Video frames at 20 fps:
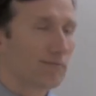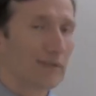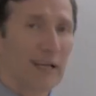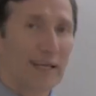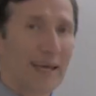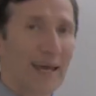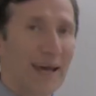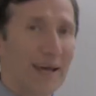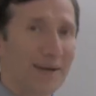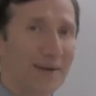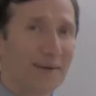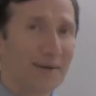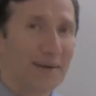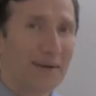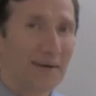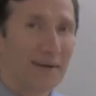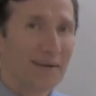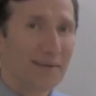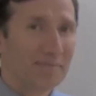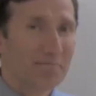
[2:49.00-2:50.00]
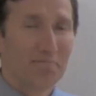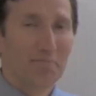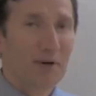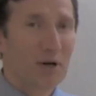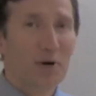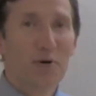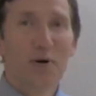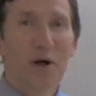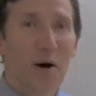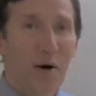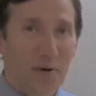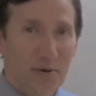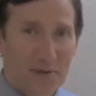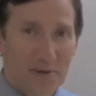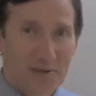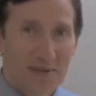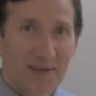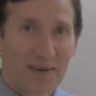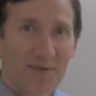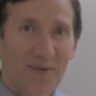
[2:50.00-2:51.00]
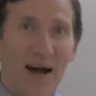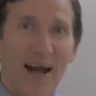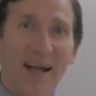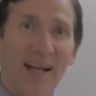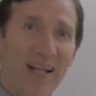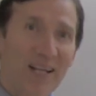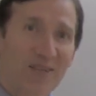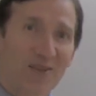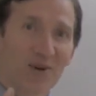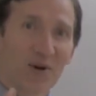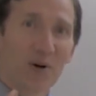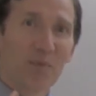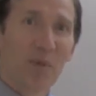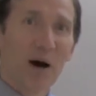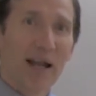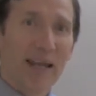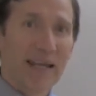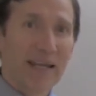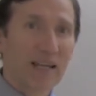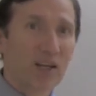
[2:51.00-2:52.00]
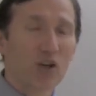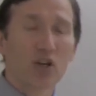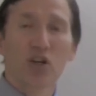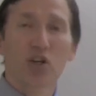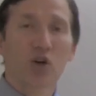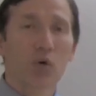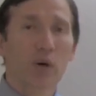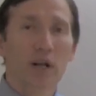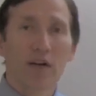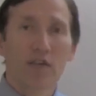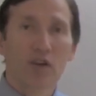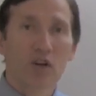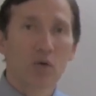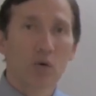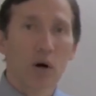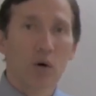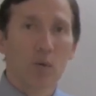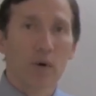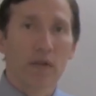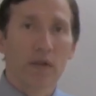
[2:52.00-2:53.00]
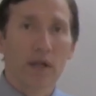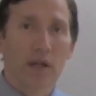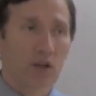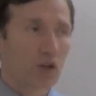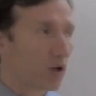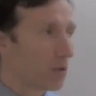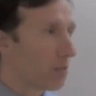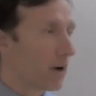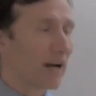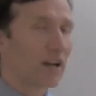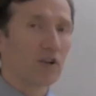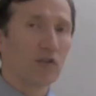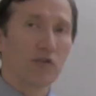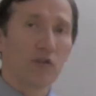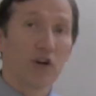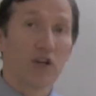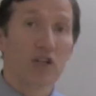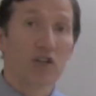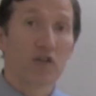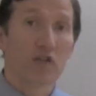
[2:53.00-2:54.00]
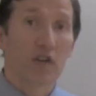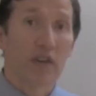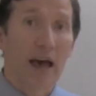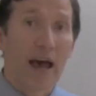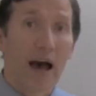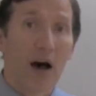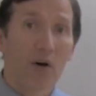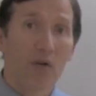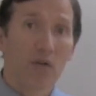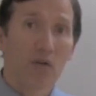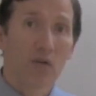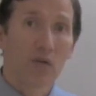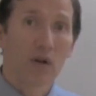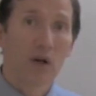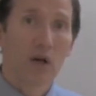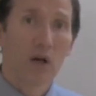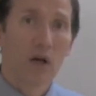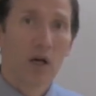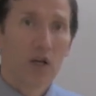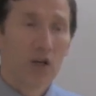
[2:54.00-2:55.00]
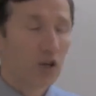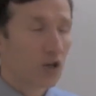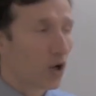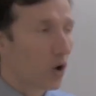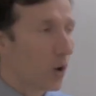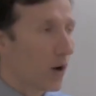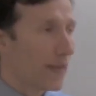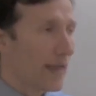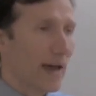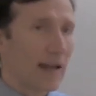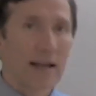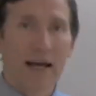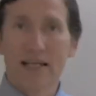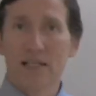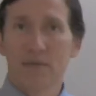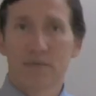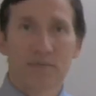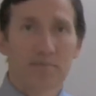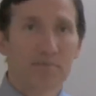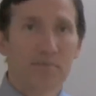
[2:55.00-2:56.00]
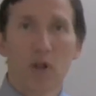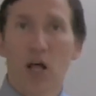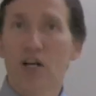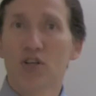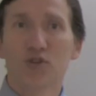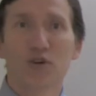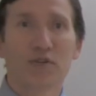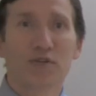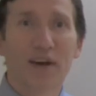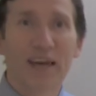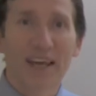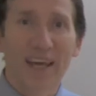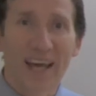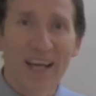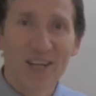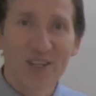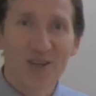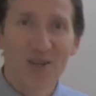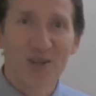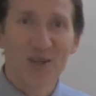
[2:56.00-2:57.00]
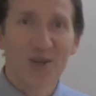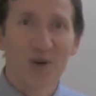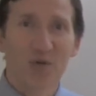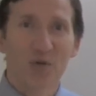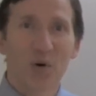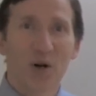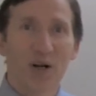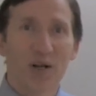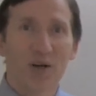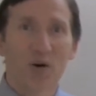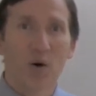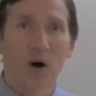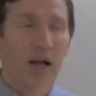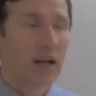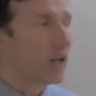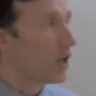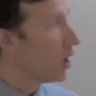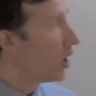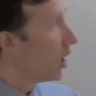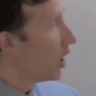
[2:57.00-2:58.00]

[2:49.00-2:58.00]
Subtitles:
Again, who knows, right? It's your money. You can do whatever you want with it. You can buy new furniture for the house. You can go on that nice luxury vacation that you've wanted to go on.